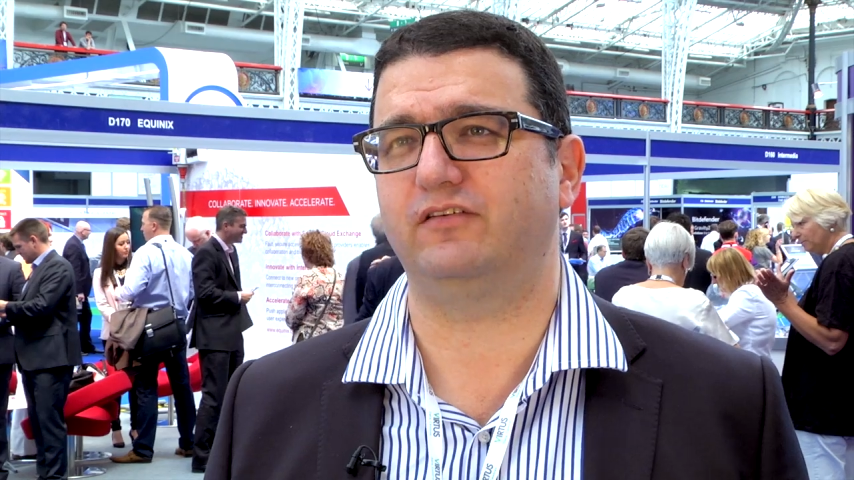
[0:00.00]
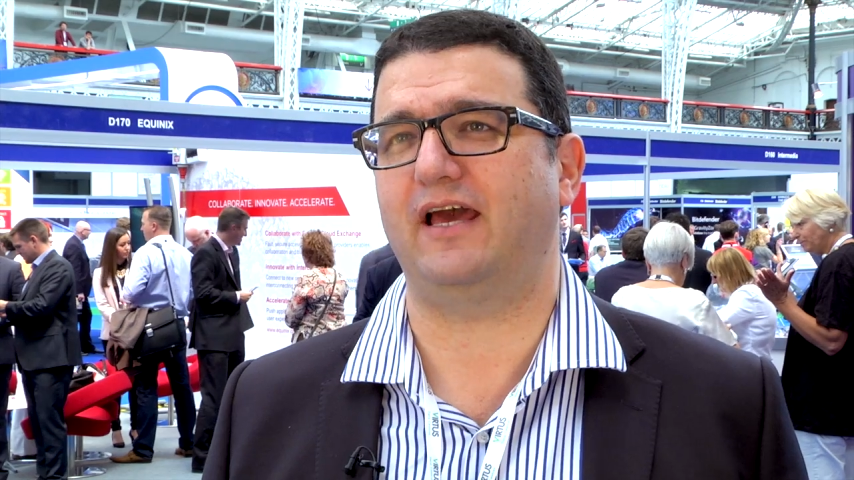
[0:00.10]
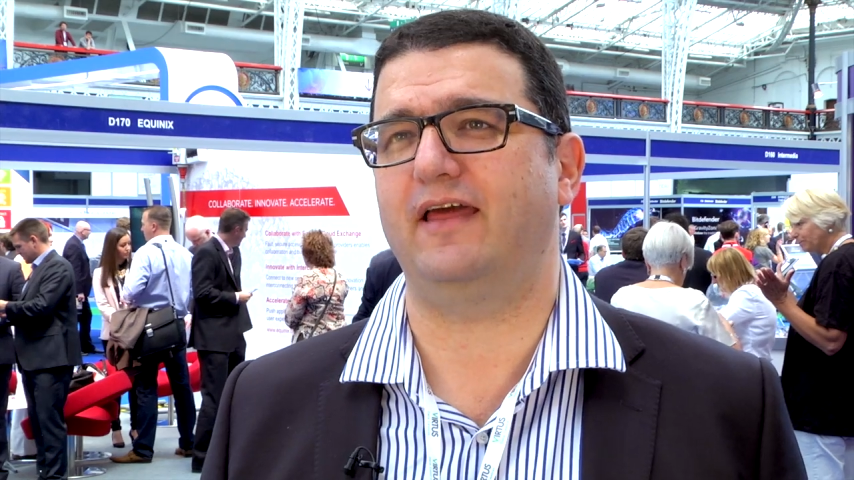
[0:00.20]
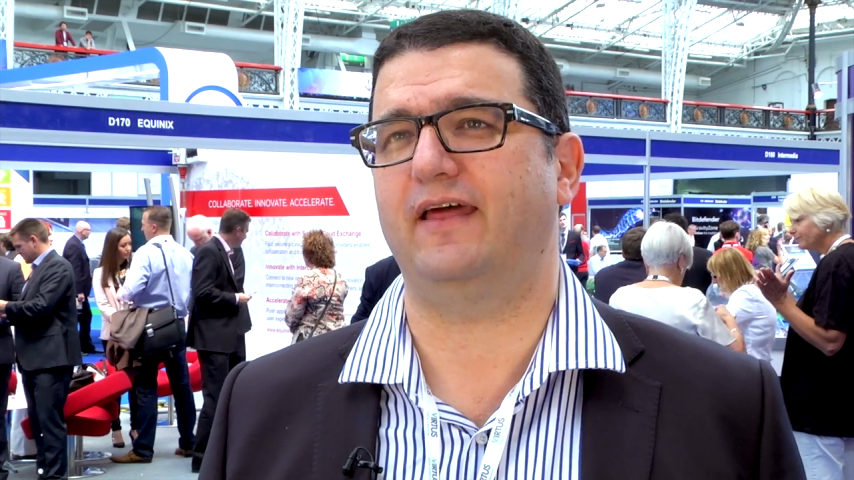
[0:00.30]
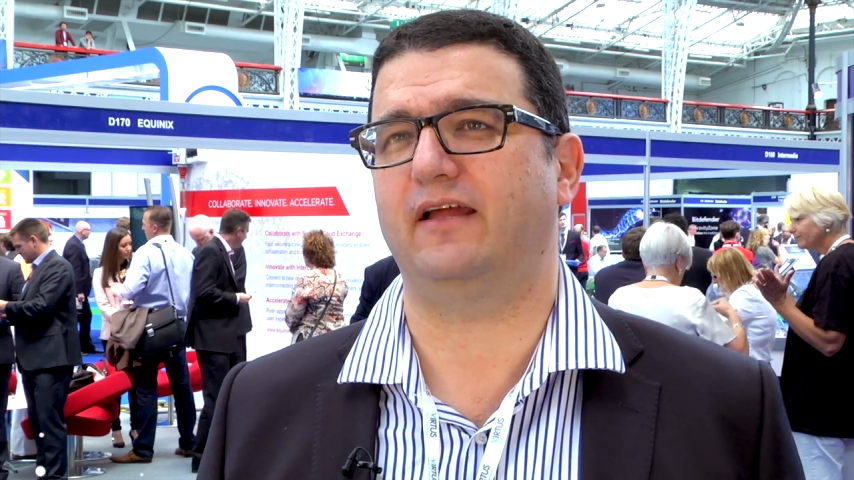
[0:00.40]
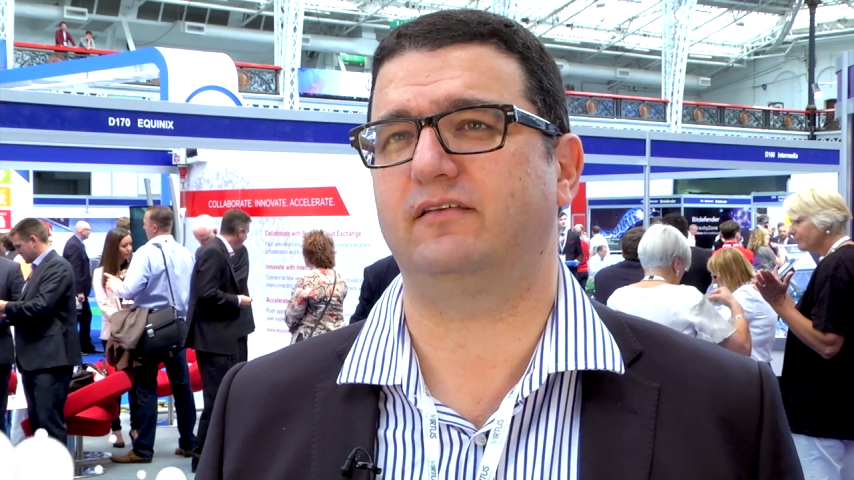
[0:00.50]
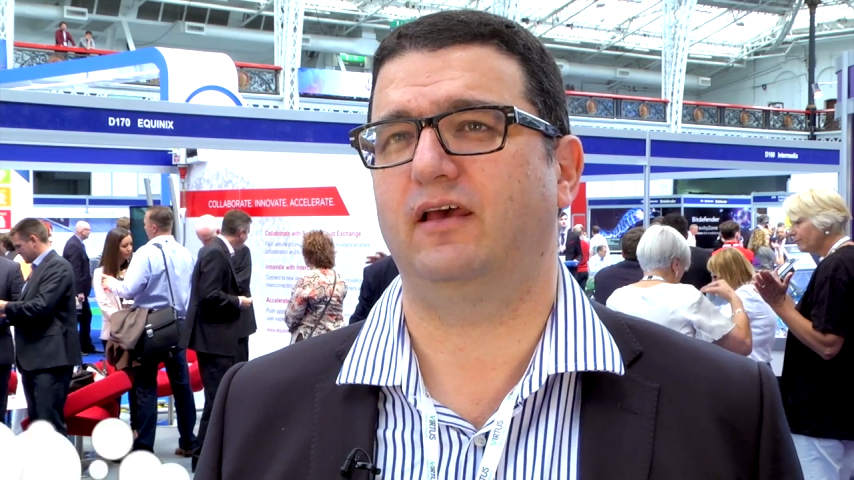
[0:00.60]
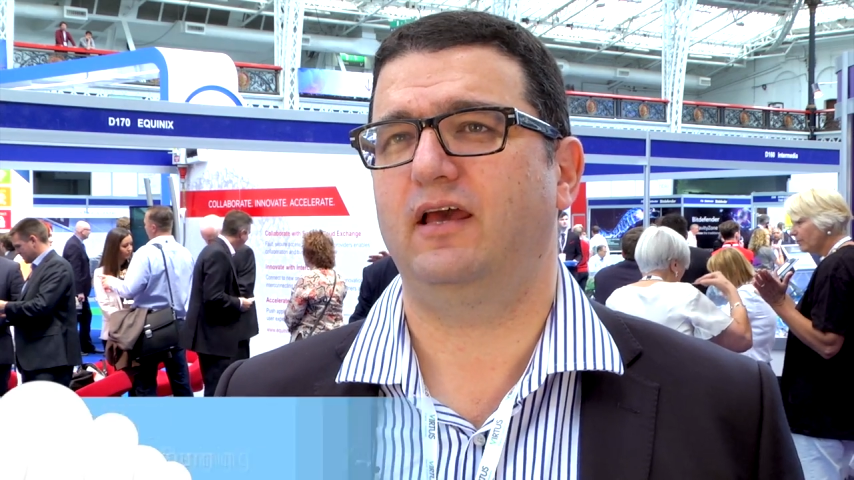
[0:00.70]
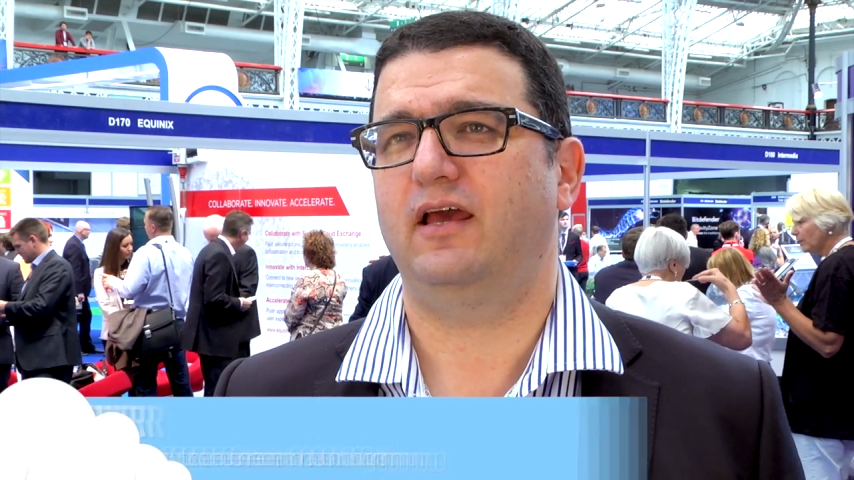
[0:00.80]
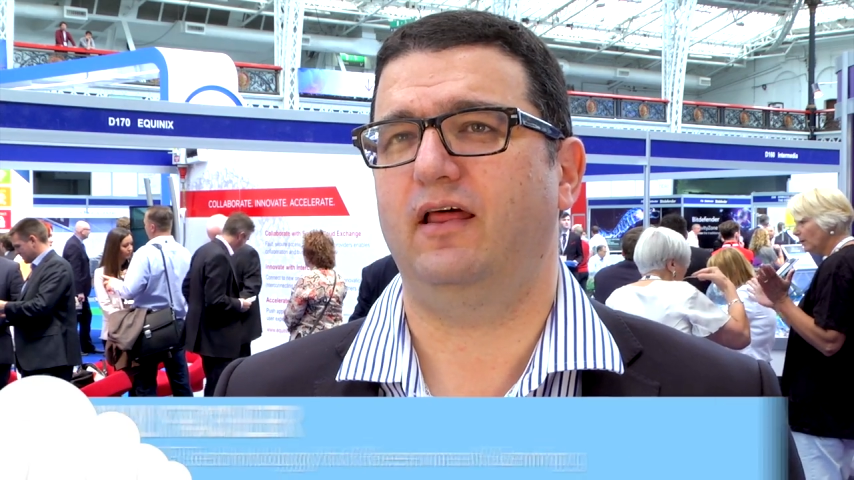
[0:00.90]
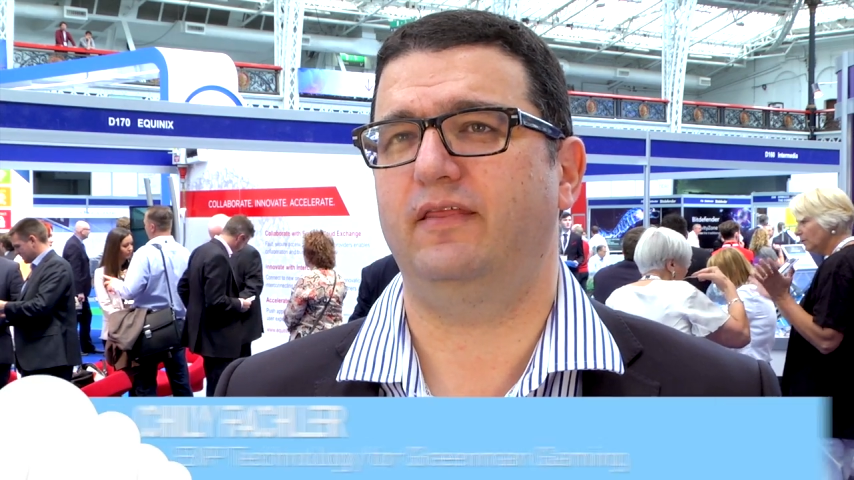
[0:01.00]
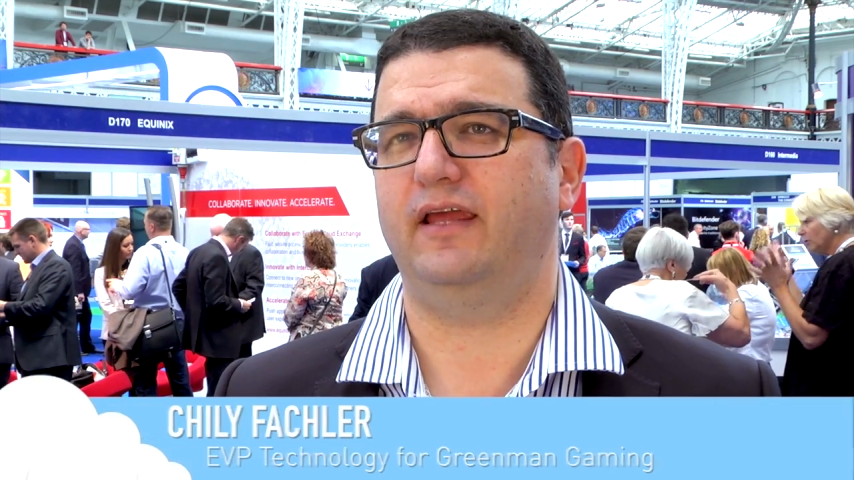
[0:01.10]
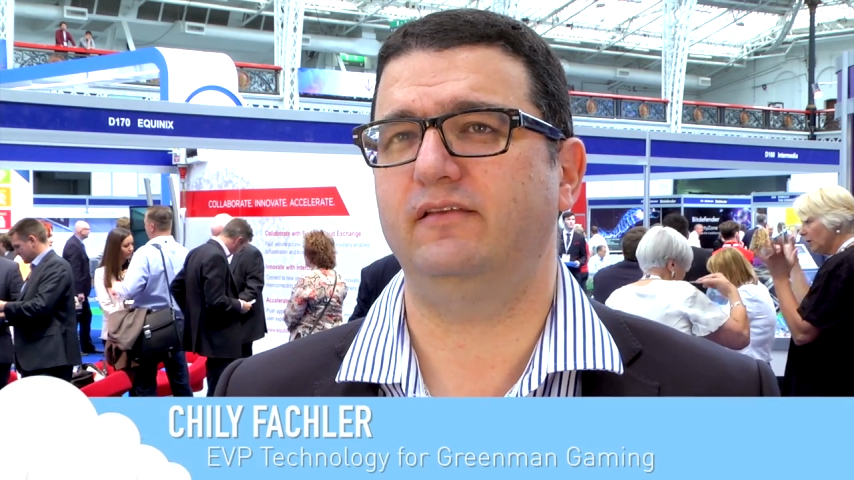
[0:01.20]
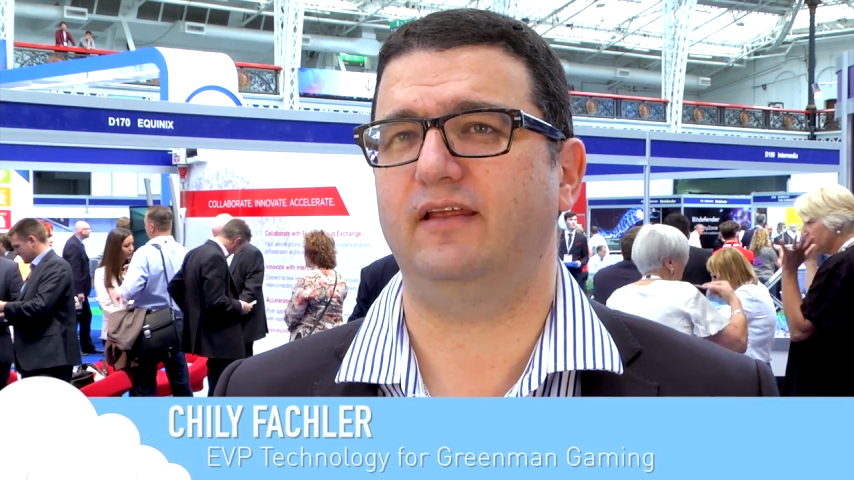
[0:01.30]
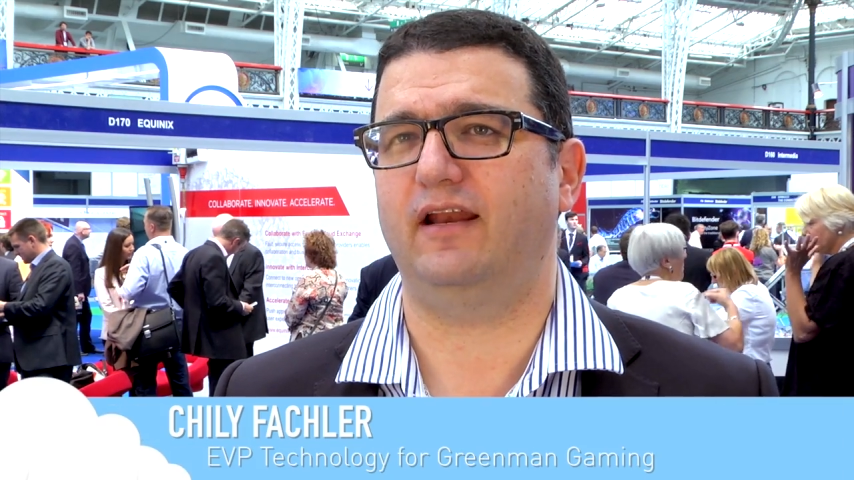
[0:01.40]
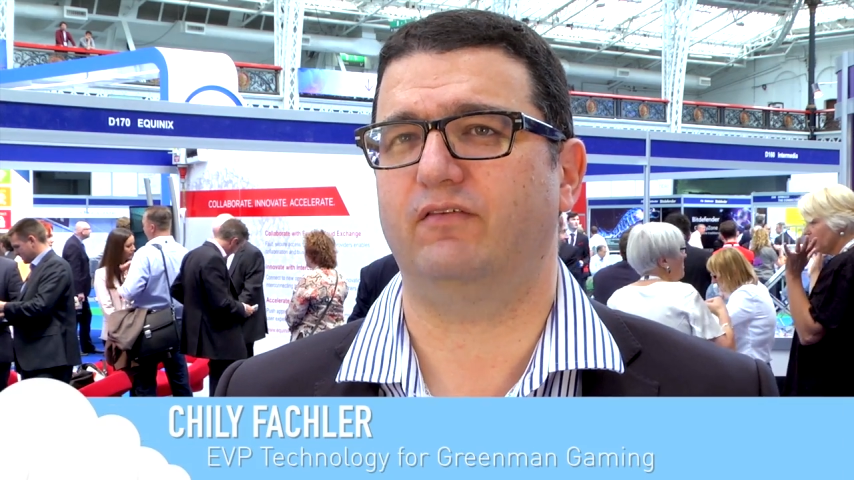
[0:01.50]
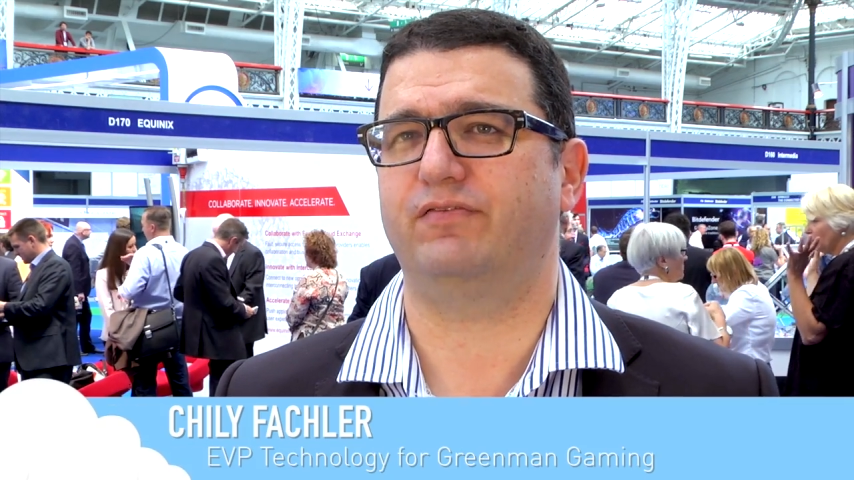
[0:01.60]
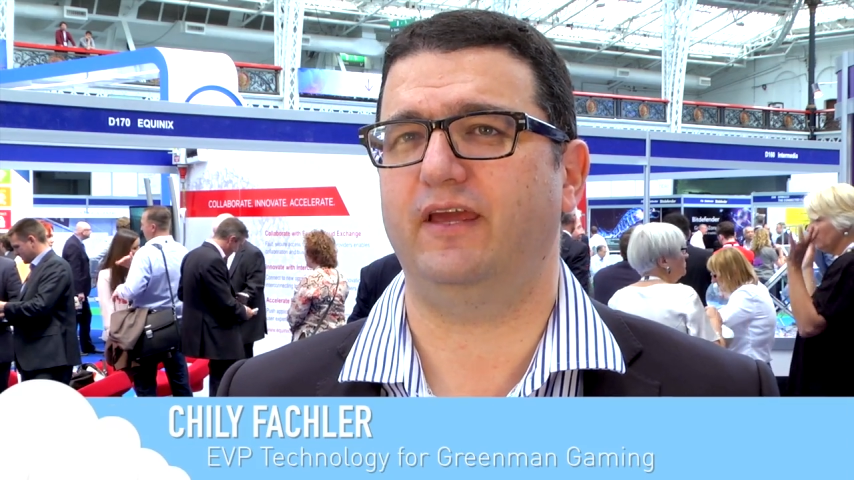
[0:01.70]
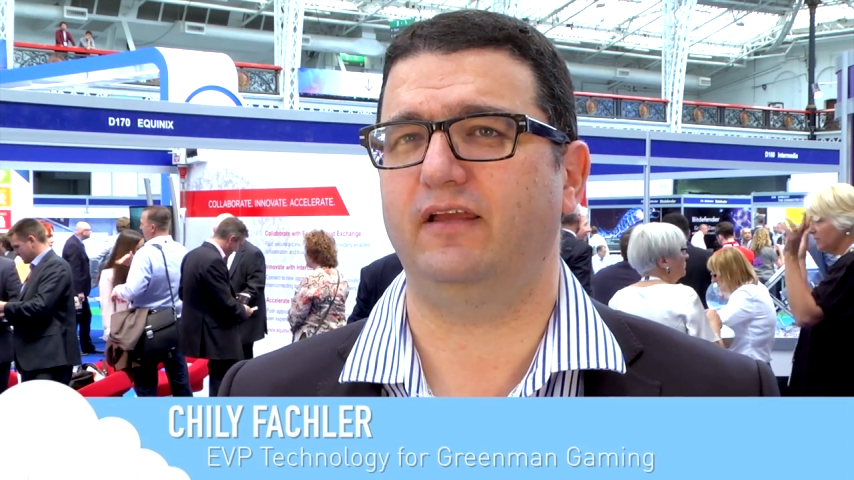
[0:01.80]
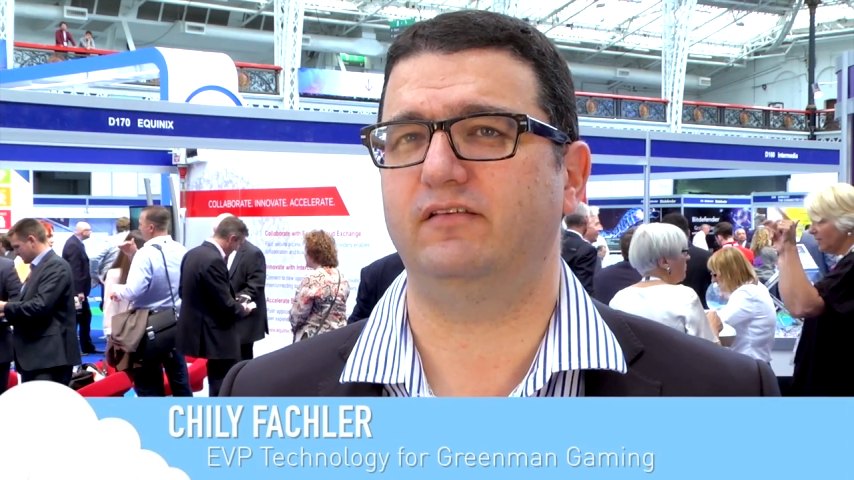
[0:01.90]
to say that the Internet of
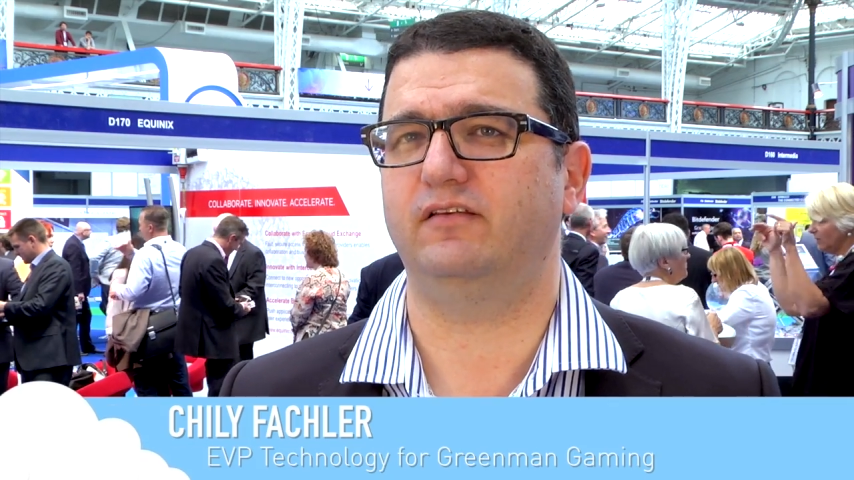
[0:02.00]
Things